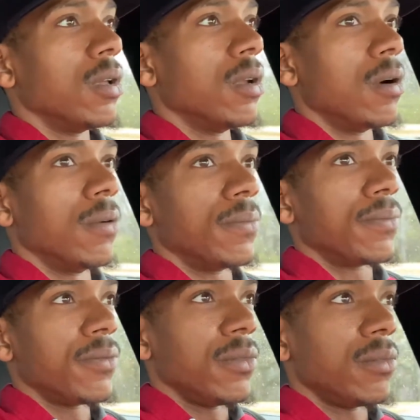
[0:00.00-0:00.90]
you know,
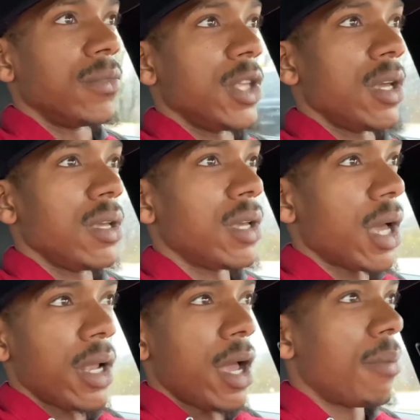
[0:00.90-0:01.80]
yeah, you
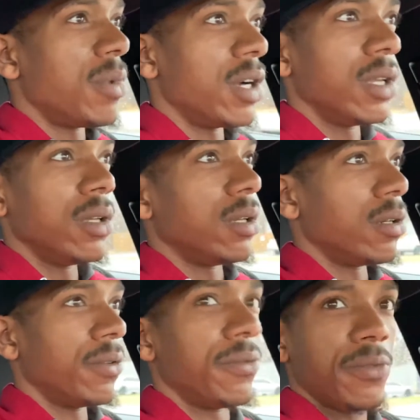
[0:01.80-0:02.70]
gotta have money
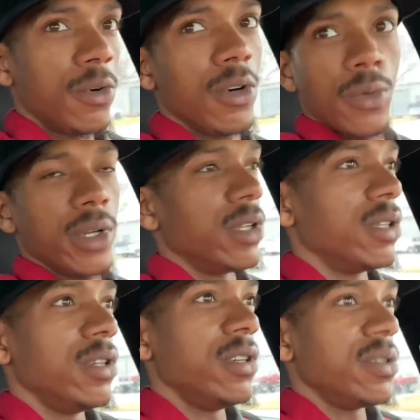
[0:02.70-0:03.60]
to afford one of
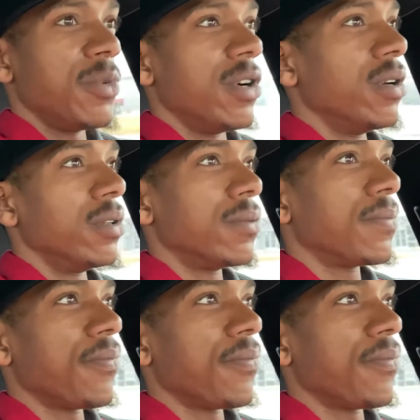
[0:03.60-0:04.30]
these, but,